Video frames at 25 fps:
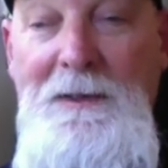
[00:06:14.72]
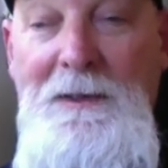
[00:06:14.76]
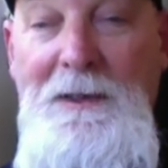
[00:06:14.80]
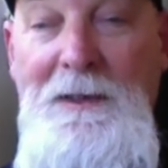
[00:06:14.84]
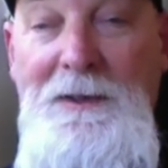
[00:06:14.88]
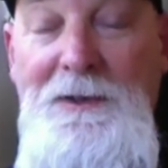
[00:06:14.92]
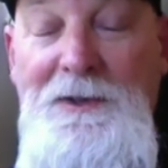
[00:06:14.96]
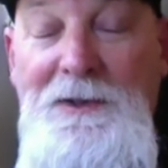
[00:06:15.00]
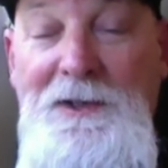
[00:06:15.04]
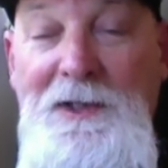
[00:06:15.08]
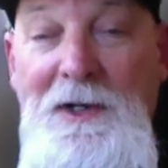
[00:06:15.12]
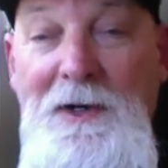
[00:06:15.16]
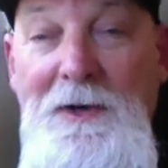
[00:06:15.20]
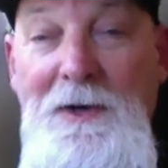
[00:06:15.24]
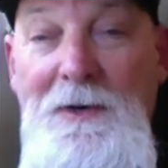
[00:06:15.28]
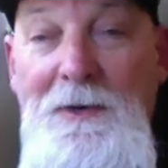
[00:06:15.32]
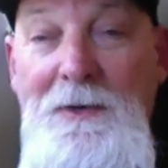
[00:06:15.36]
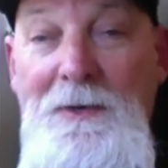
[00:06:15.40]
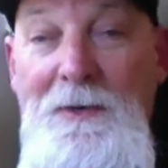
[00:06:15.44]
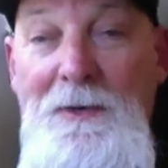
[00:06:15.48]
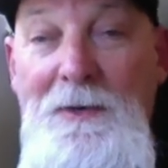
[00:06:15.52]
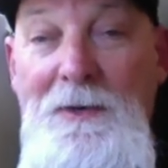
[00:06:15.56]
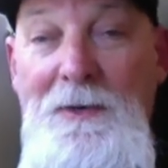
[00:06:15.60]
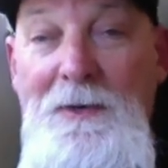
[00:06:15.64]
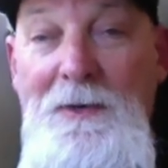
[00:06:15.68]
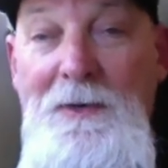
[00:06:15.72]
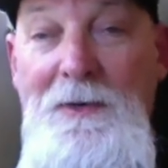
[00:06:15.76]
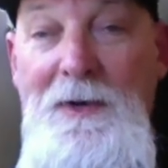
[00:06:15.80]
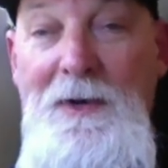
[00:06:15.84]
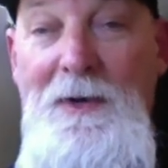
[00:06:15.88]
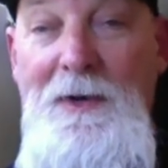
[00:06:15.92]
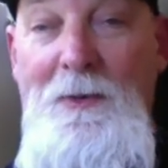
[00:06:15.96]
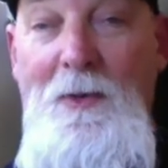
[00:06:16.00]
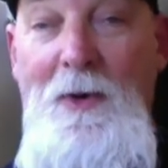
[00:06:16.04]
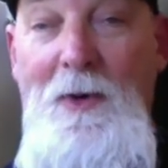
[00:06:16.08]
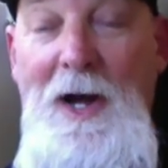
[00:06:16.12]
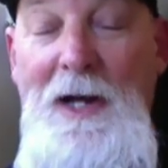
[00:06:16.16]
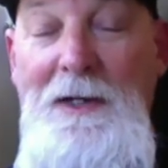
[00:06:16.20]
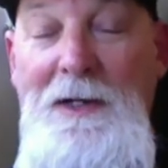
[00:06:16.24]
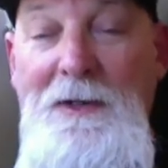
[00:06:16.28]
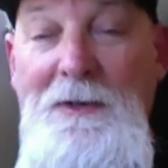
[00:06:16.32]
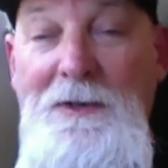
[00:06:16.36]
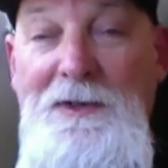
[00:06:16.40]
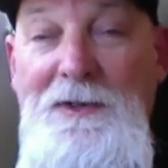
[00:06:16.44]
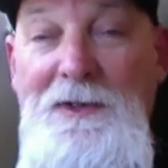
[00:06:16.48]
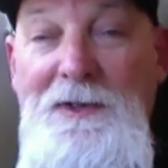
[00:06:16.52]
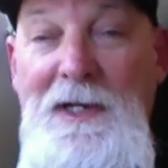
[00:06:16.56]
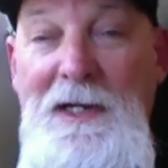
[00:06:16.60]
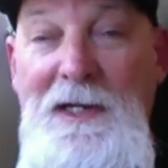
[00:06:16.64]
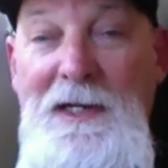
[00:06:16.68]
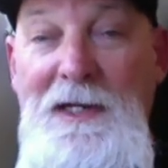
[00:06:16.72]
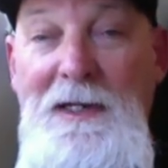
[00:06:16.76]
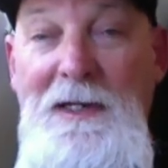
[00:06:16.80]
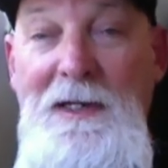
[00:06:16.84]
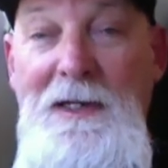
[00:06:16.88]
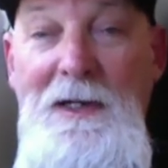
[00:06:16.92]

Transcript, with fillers: And so white dudes that